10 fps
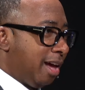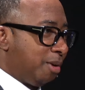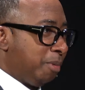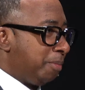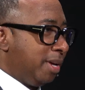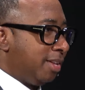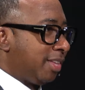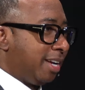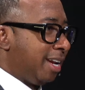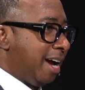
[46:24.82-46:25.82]
I don't remember
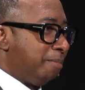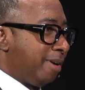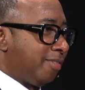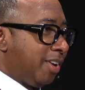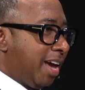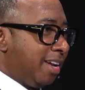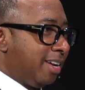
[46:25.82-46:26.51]
anything that happened after that.